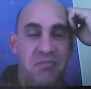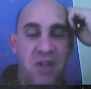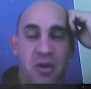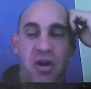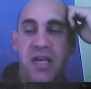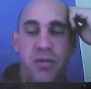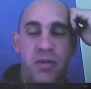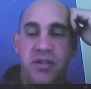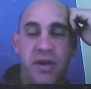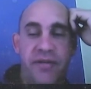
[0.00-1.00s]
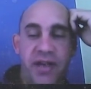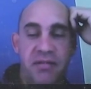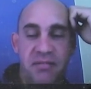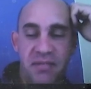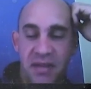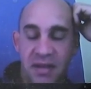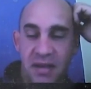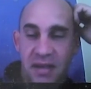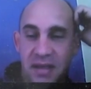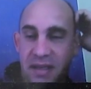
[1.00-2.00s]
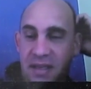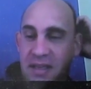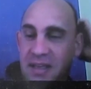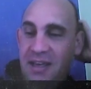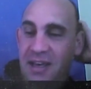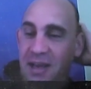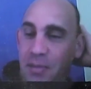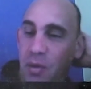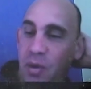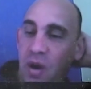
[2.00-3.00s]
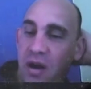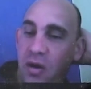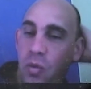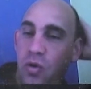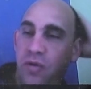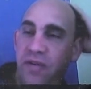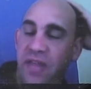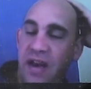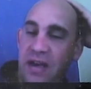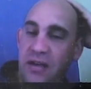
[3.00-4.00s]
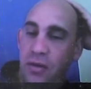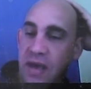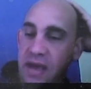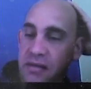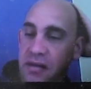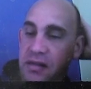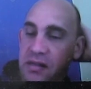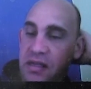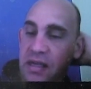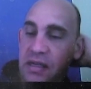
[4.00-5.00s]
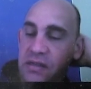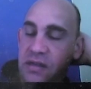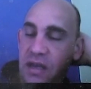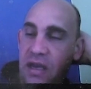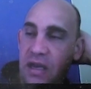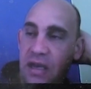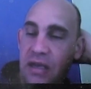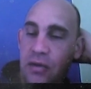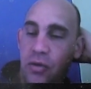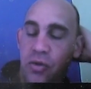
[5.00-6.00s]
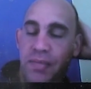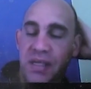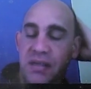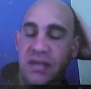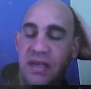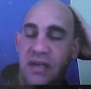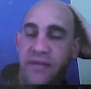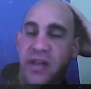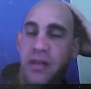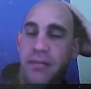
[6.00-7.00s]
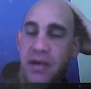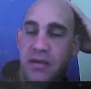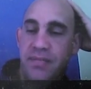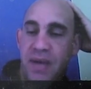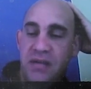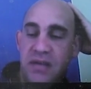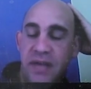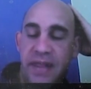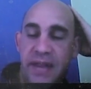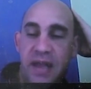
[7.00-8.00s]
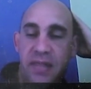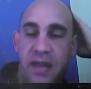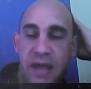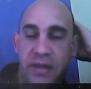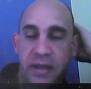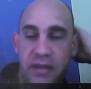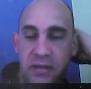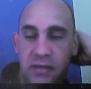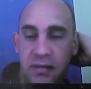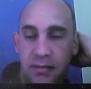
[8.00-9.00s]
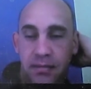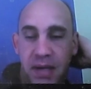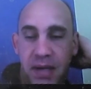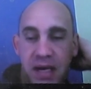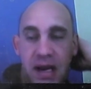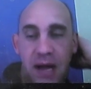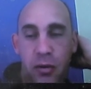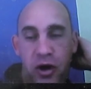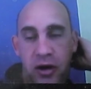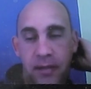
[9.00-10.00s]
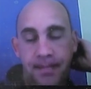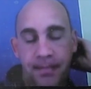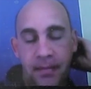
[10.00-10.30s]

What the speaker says: No idea whatsoever. But we won an award for that in 2006 for Business in Development, based in the Netherlands, big network.